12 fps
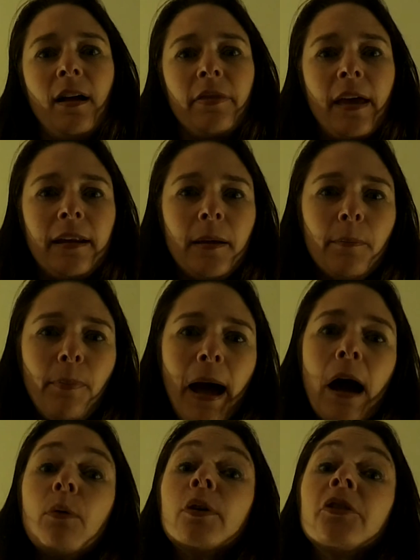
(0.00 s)
that
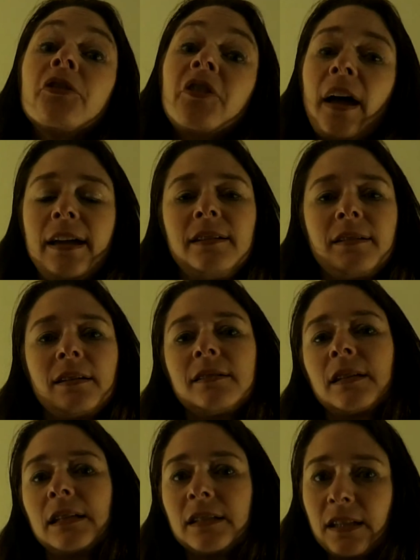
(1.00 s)
empowers
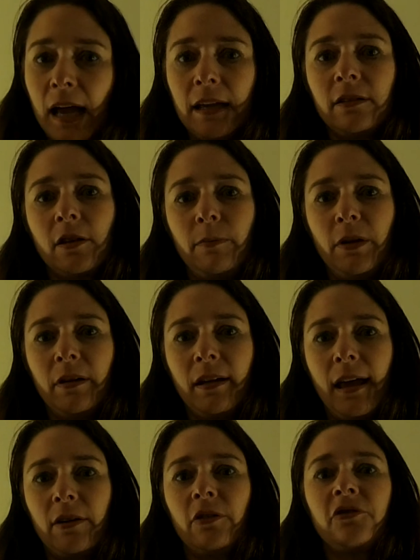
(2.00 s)
scientists and science communicators